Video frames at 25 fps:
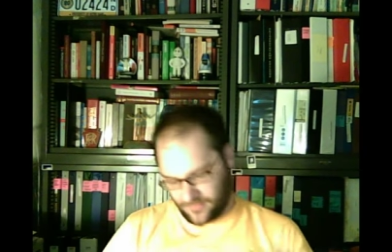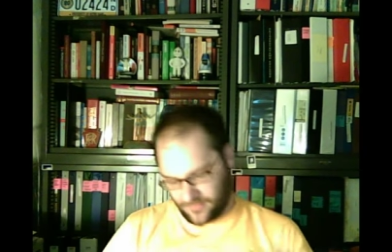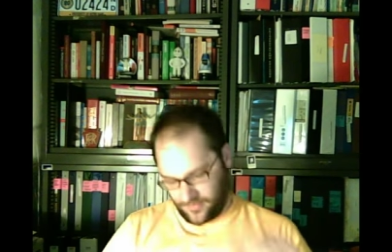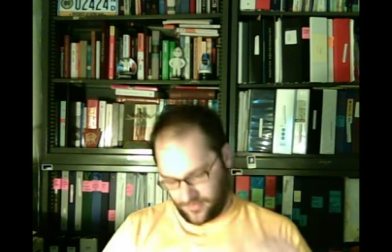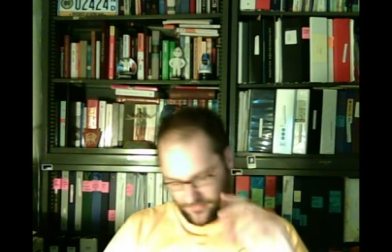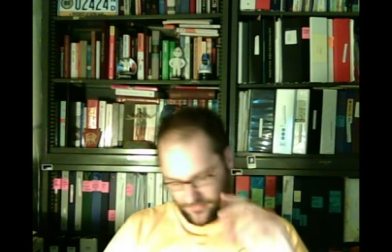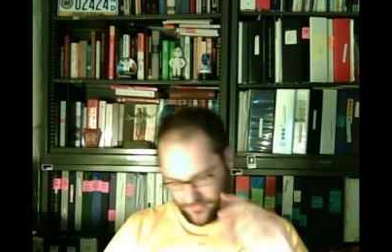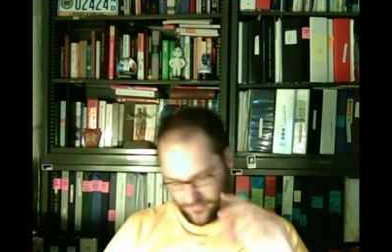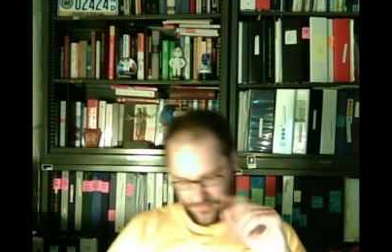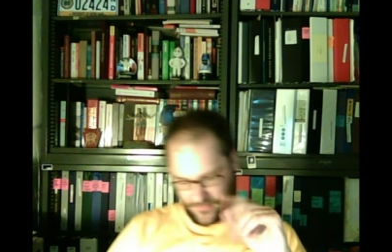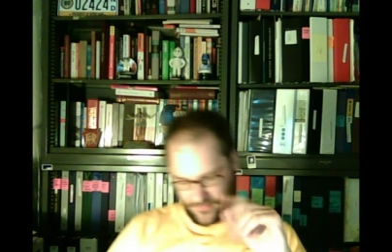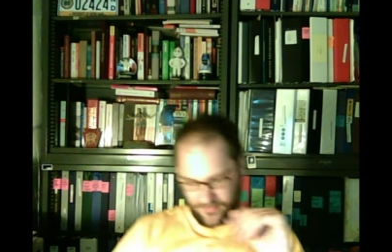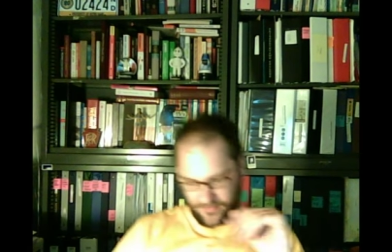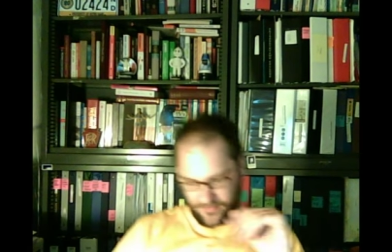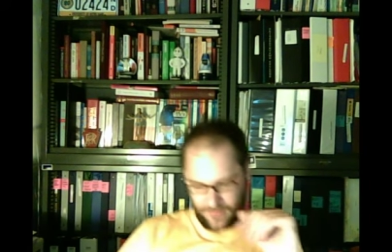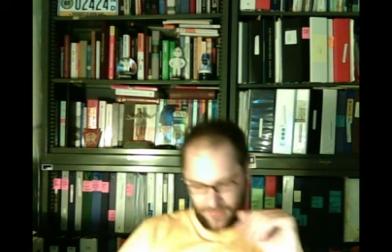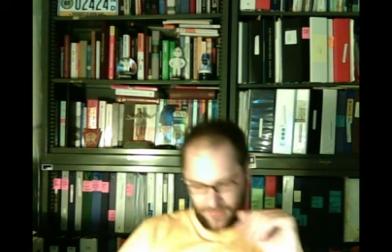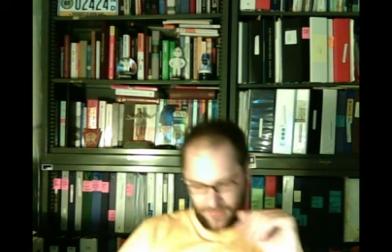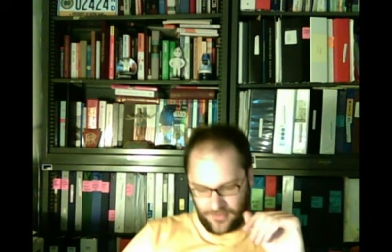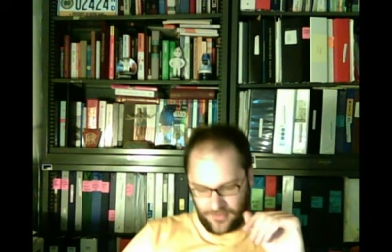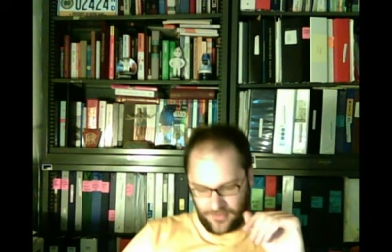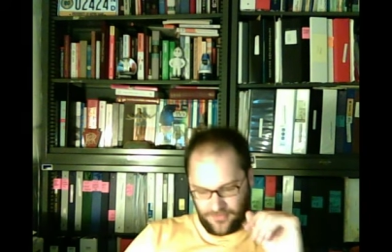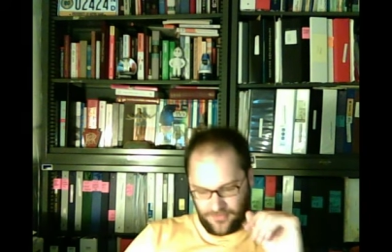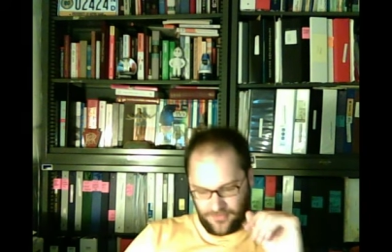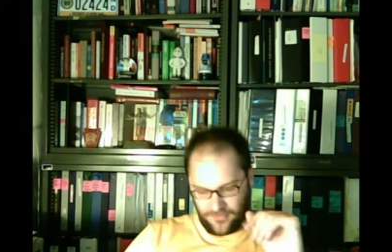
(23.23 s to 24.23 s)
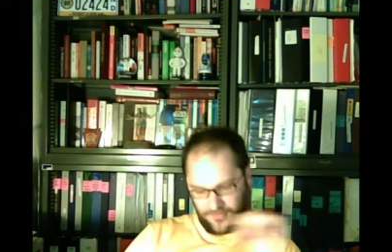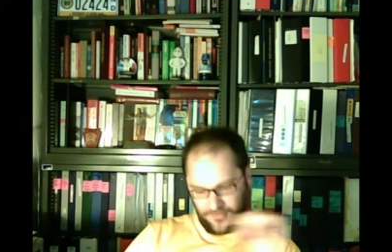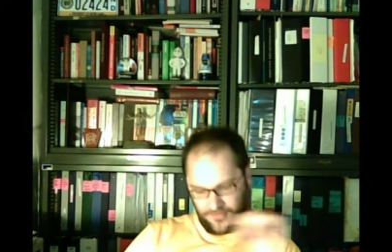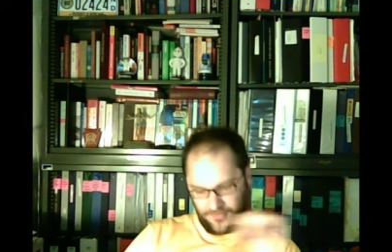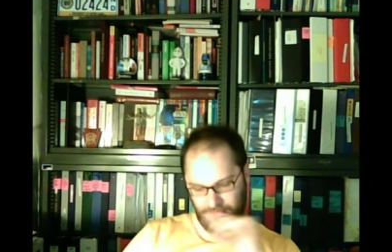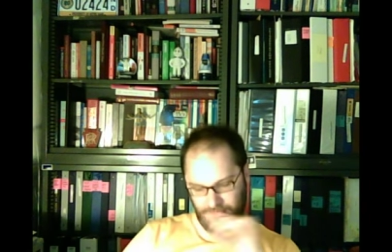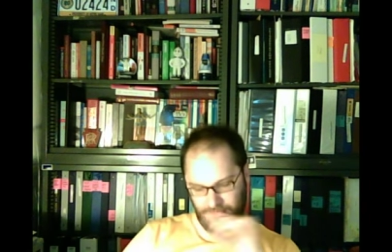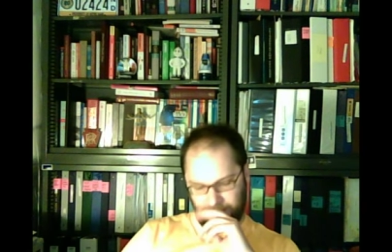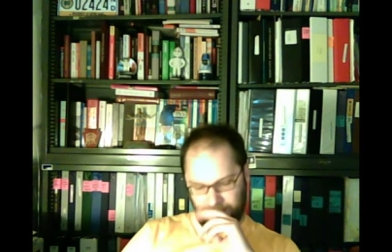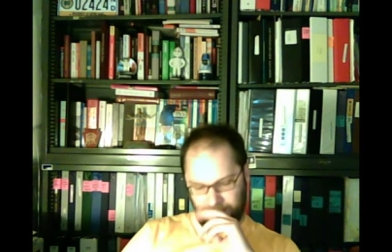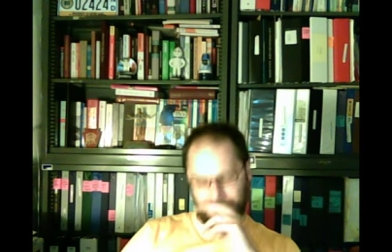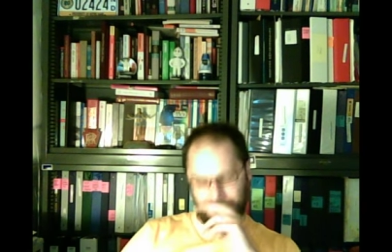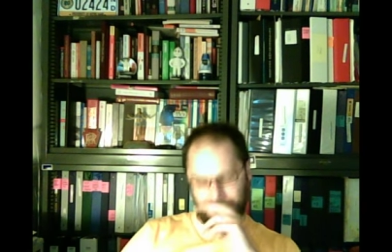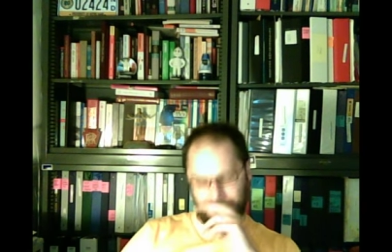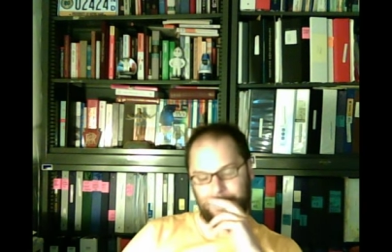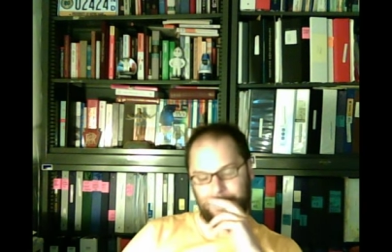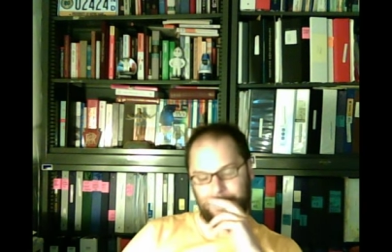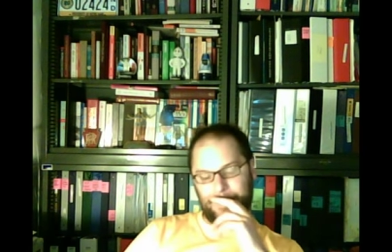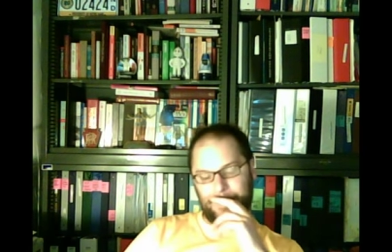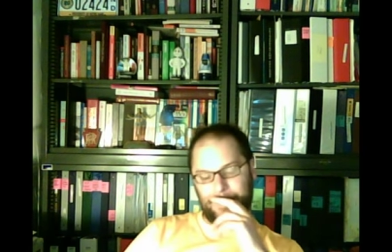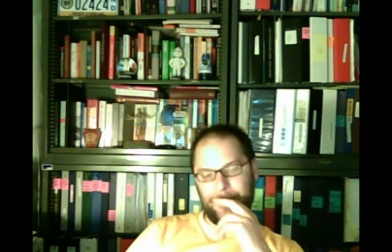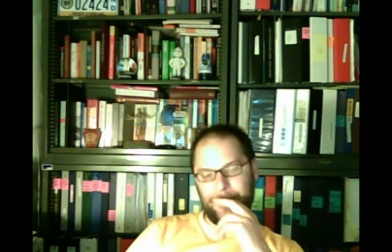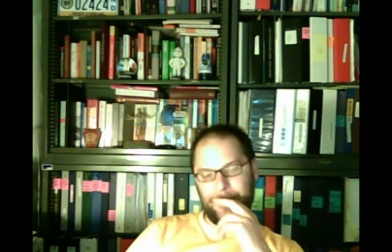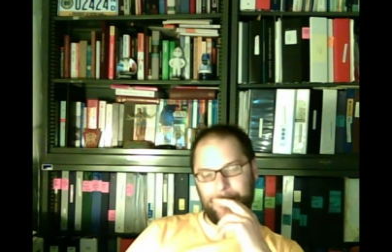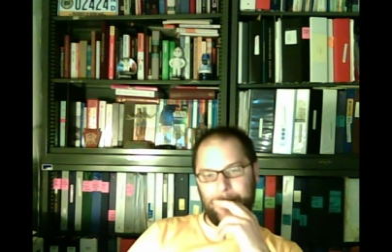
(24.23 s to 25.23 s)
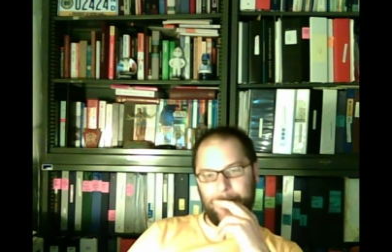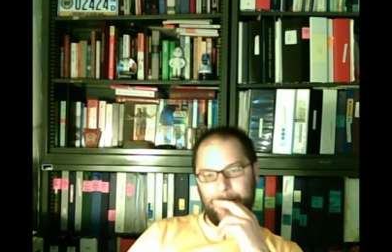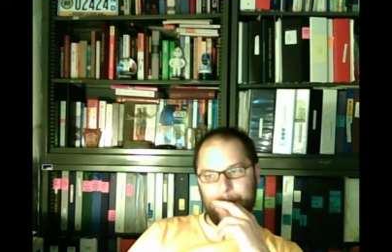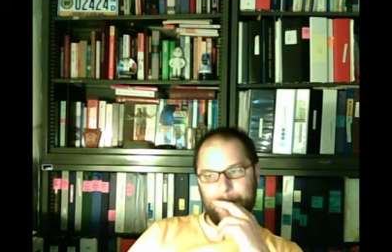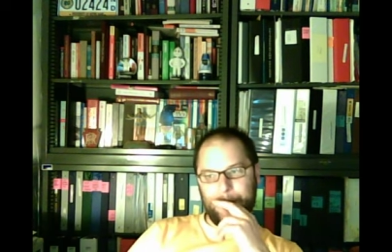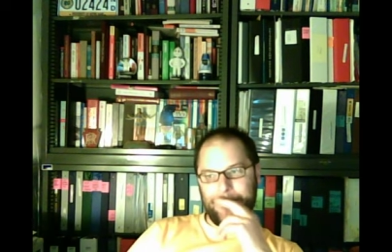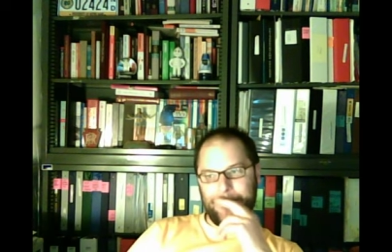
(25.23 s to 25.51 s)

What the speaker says: of expenditures in the economy.